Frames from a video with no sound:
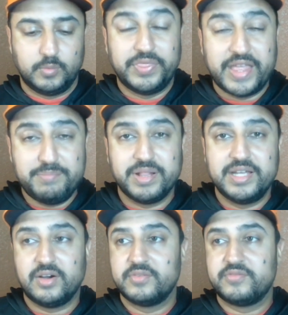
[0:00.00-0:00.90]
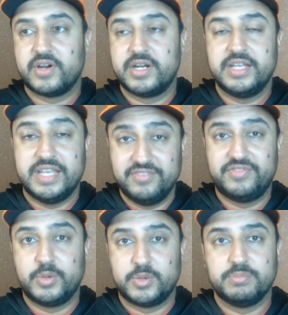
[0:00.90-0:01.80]
when they play on Friday, if
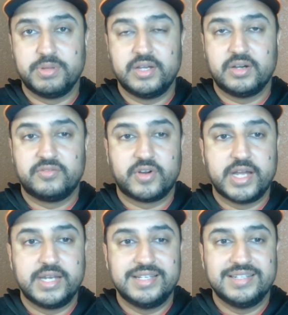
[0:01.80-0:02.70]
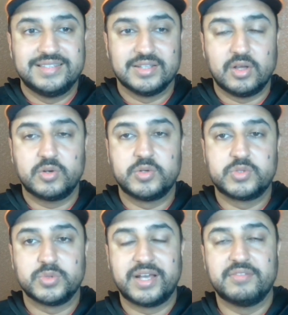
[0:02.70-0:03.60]
they were to play on Friday, the
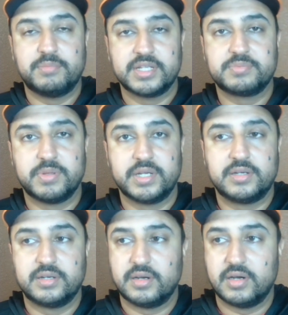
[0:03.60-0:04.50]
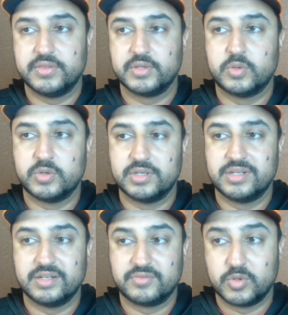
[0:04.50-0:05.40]
Longhorns will have the best player on the court.
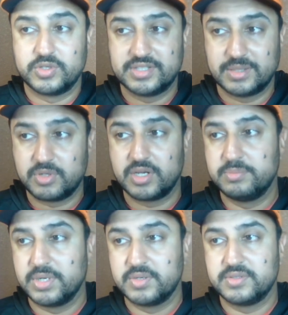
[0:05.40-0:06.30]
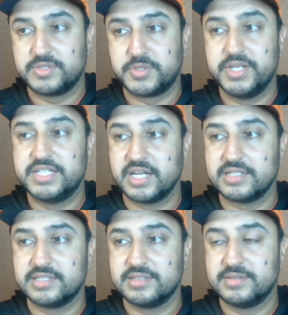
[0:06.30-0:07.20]
And of course, I'm talking about Tre
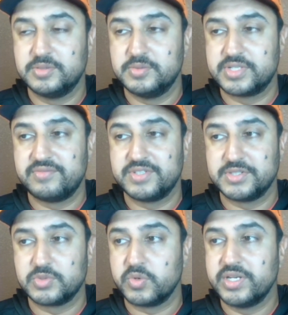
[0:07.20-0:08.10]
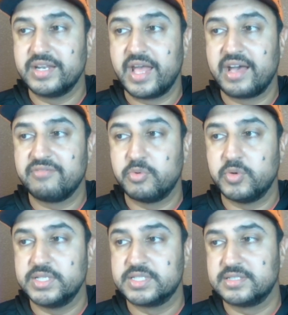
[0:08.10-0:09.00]
Johnson, who's averaging 20.5
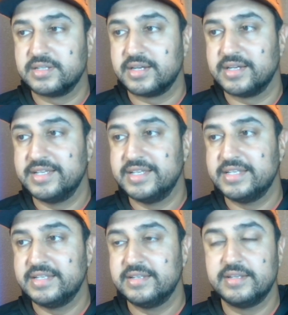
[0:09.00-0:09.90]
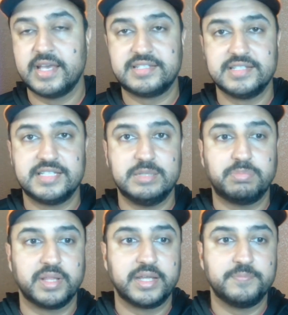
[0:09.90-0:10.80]
points in SEC
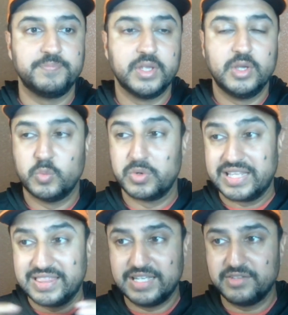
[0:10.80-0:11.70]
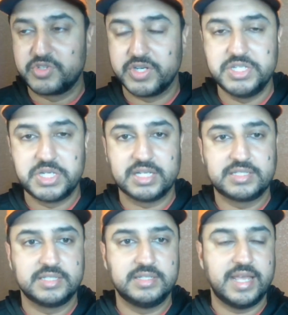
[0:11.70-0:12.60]
play. When I think of Tre
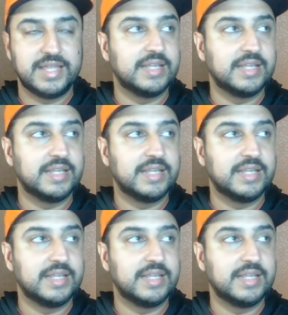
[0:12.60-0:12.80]
Johnson